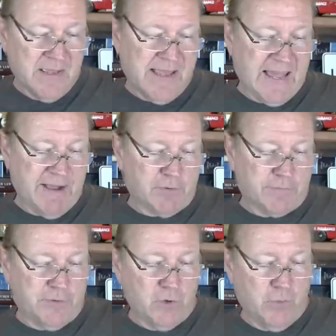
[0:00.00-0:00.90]
After
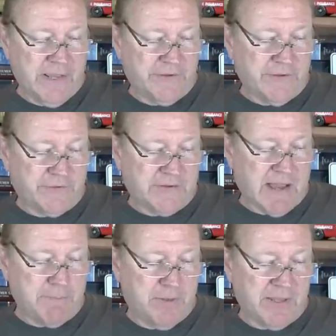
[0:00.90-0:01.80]
a few weeks, he
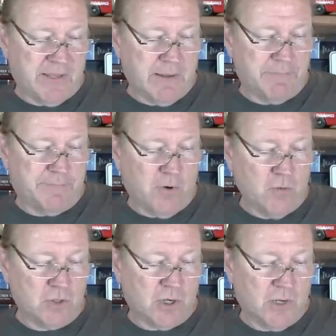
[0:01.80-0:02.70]
stopped picking up the
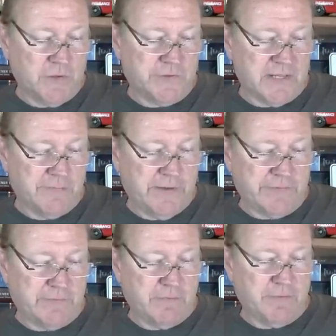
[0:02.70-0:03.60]
phone calls, and the
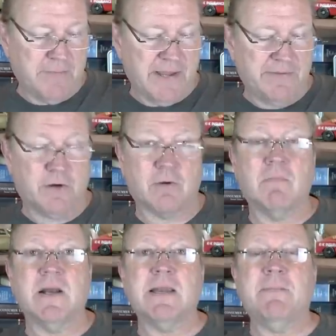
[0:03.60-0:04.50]
victim demanded her
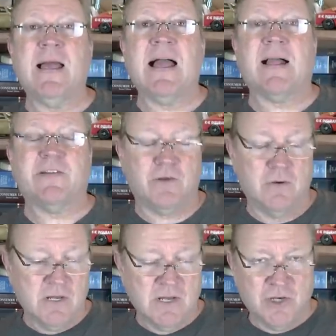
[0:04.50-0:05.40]
money back.
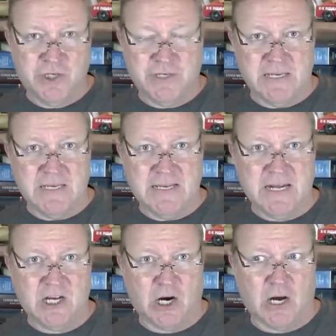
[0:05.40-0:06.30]
So she didn't
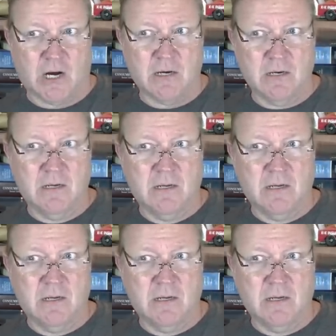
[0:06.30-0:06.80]
get a car.